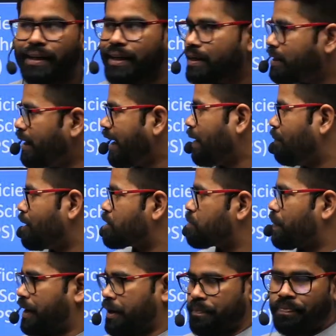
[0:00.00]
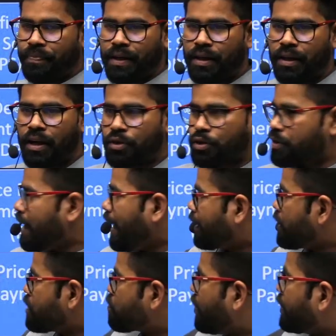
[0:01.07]
the MSP. So that
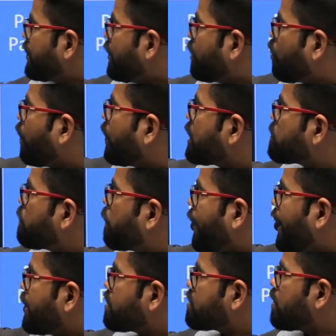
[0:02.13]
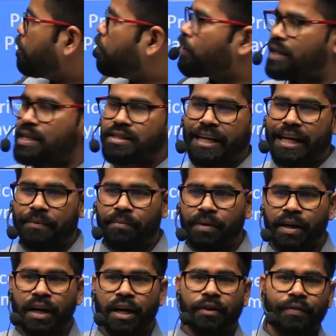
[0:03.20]
is one thing called as price support scheme,
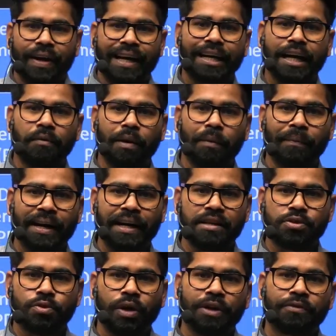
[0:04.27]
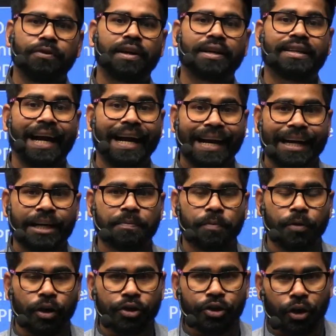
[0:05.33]
where government is going for direct
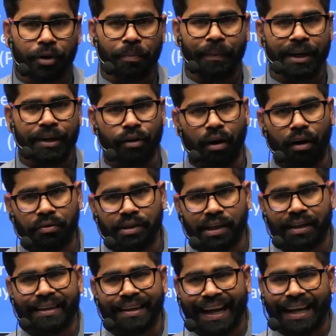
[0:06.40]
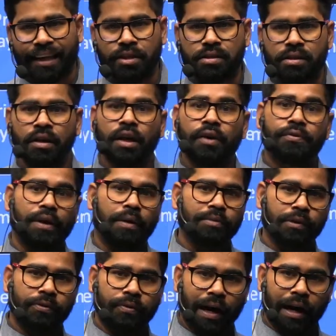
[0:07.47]
procurement of the grains from
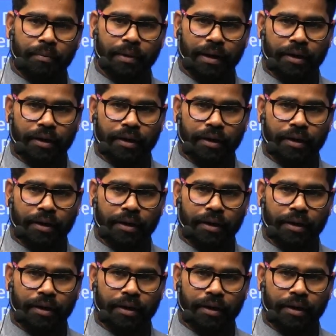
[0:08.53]
the farmer.